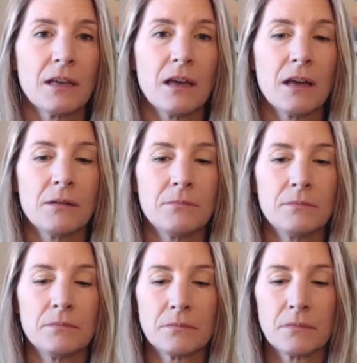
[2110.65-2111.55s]

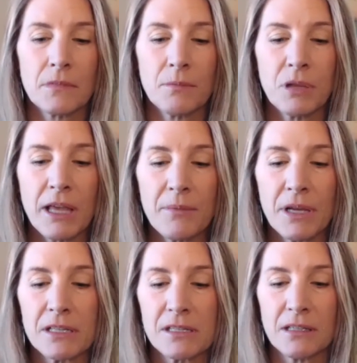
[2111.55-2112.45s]
Plant
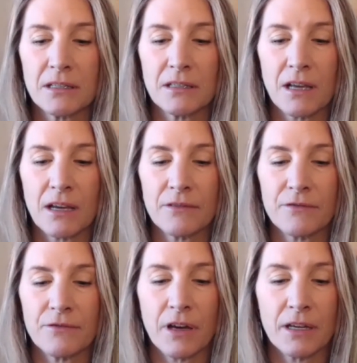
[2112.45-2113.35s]
medicine I
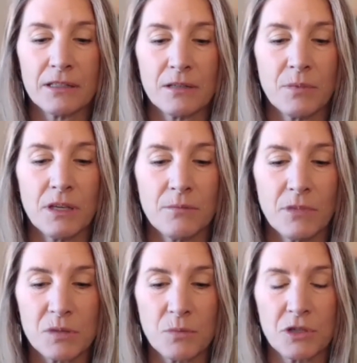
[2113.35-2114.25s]
find to be
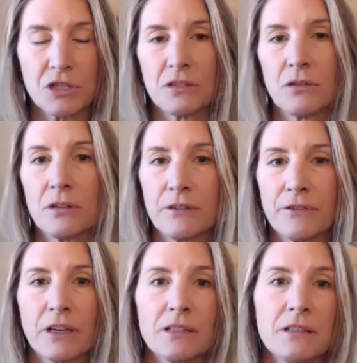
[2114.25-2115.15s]
much more gentle and
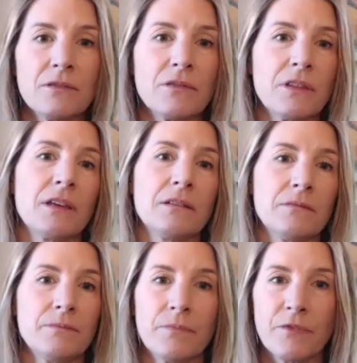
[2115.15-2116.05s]
effective than